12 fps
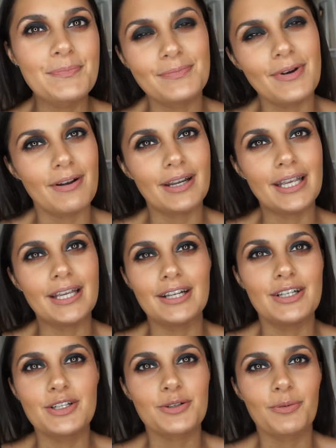very
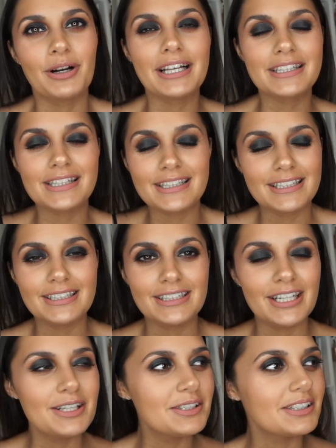unusual words to
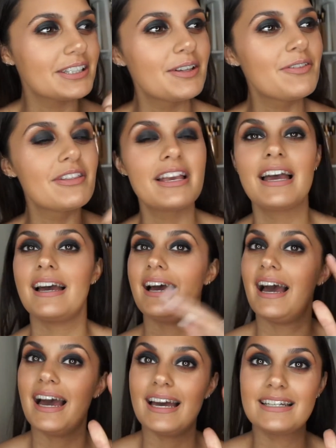use.
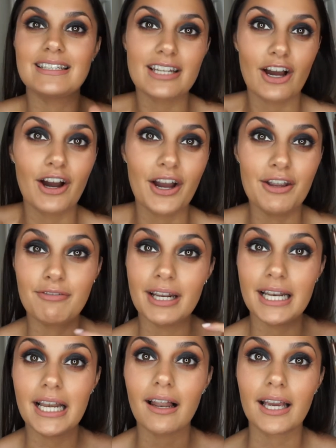And I
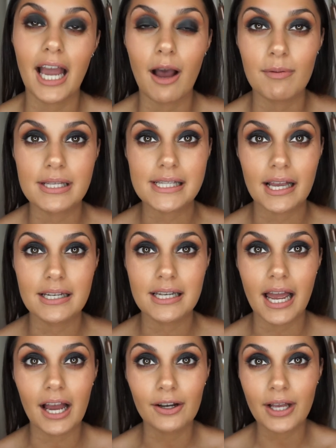really like how it's turned
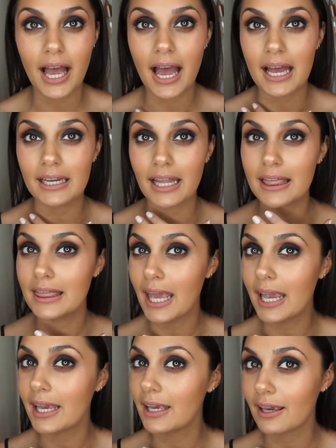out, and I
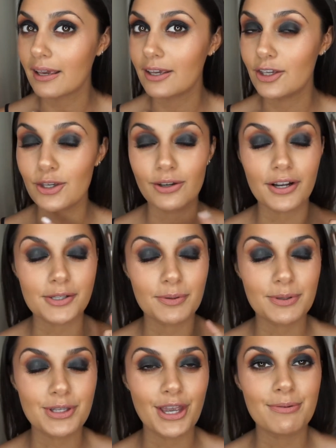think you guys
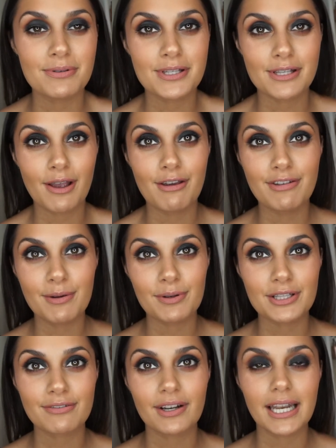will too. So if you
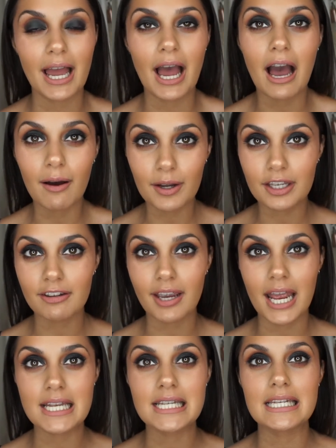want to find out how I
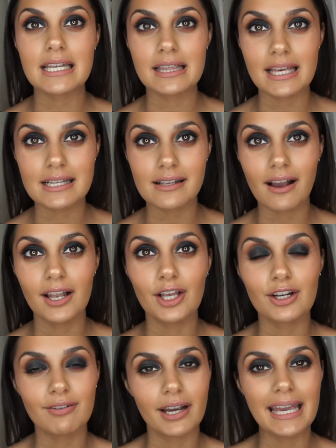created this eye
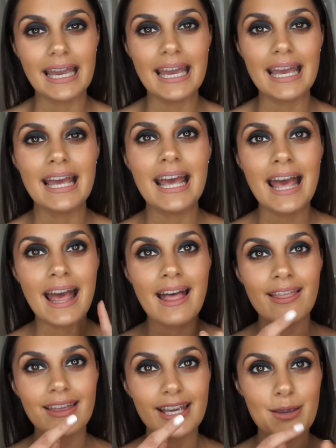look right here,
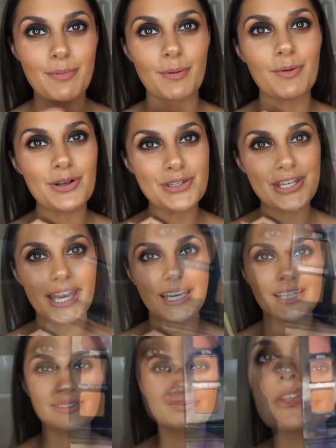then keep on
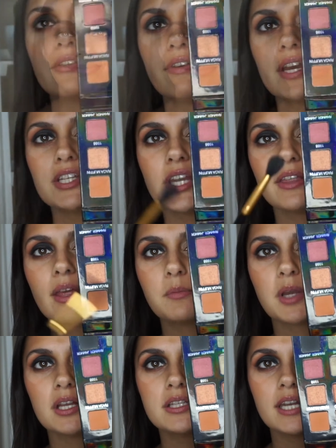watching. So the first shade that I'm
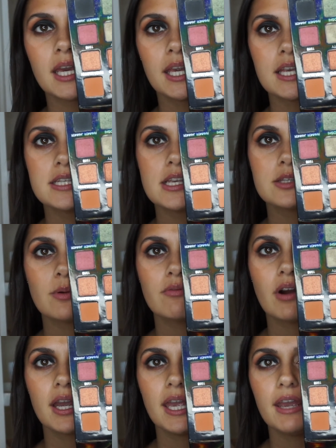going to take is this one
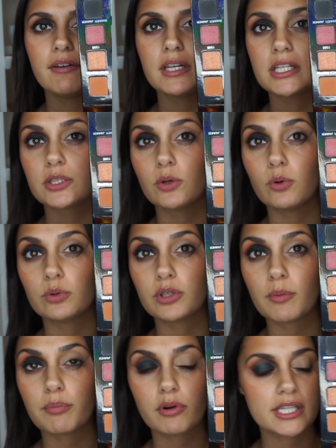right here, and it's called
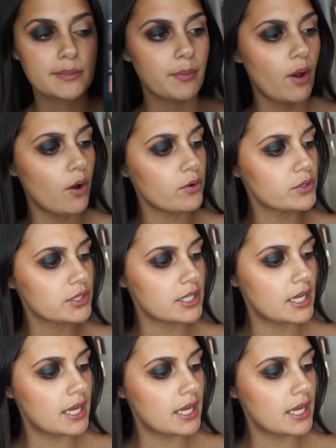Press Pot,